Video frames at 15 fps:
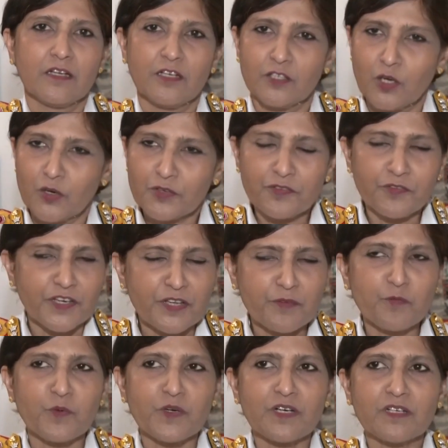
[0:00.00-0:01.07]
a lot of
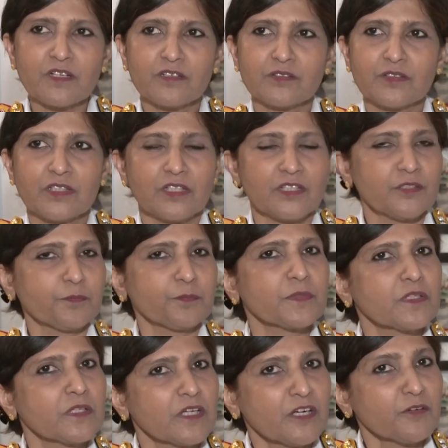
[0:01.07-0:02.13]
teamwork,
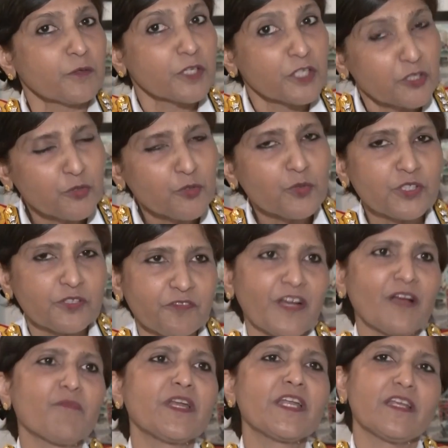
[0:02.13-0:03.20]
a huge
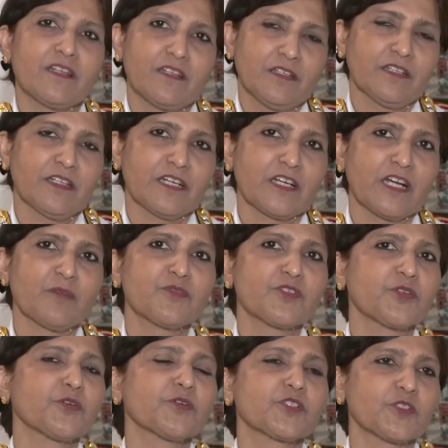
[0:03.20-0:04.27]
family that comes
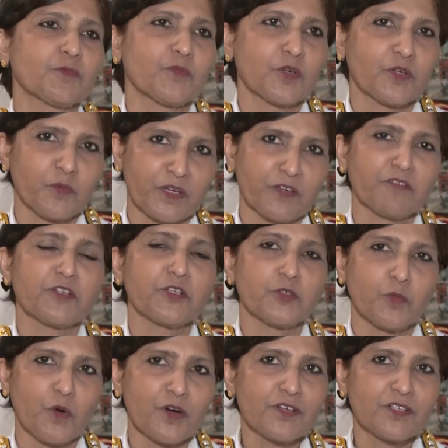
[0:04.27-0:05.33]
to your support whenever you
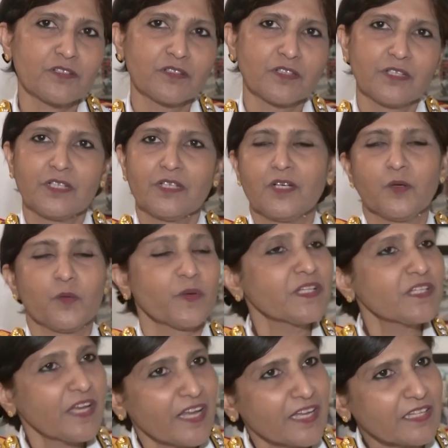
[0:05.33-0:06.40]
want.
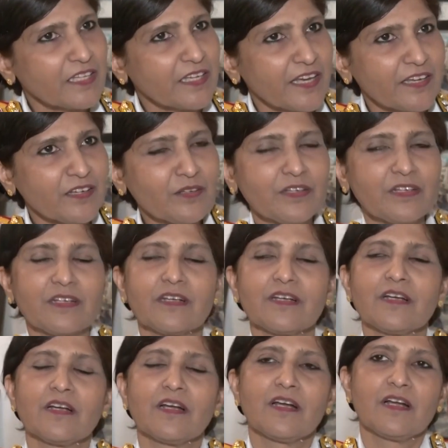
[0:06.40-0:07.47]
with healthcare.
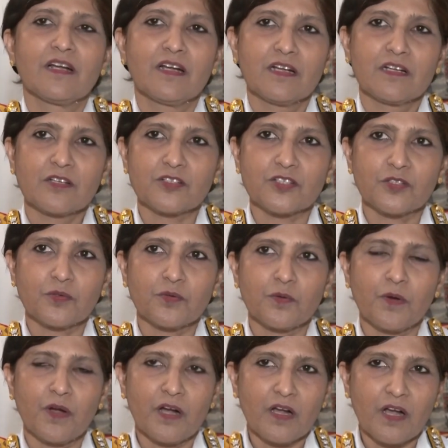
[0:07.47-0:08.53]

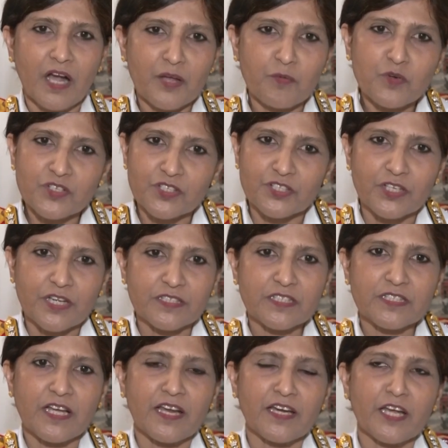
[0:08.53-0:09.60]
So I would
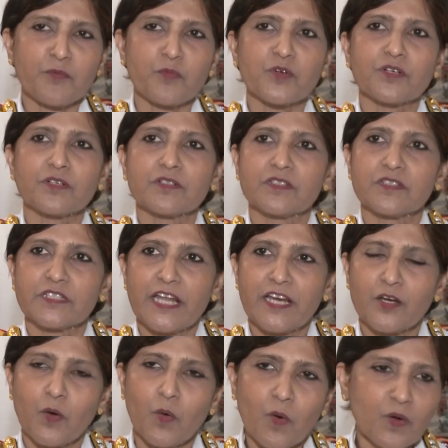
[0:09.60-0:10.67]
suggest and I would
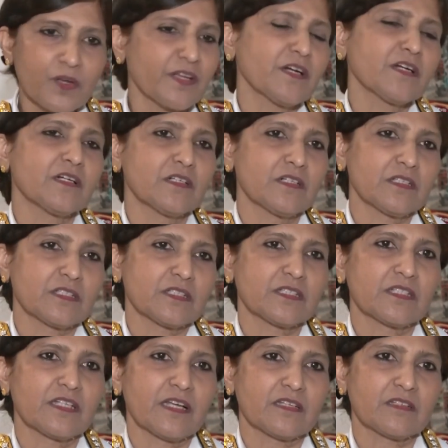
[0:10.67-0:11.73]
tell all young girls
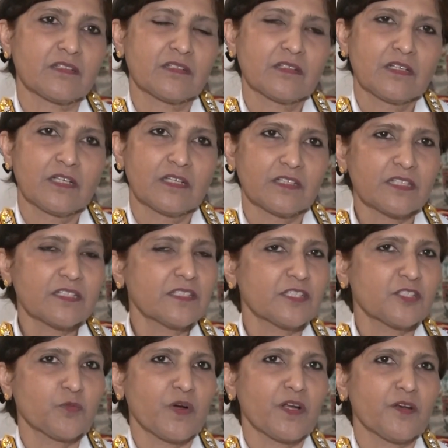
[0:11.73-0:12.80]
that this
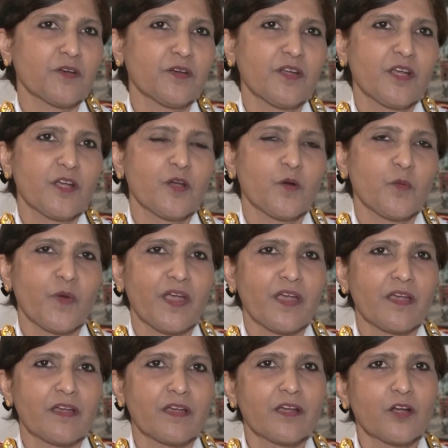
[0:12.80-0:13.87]
is one
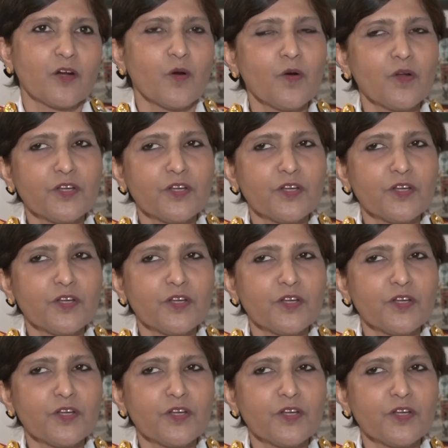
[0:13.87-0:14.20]
where all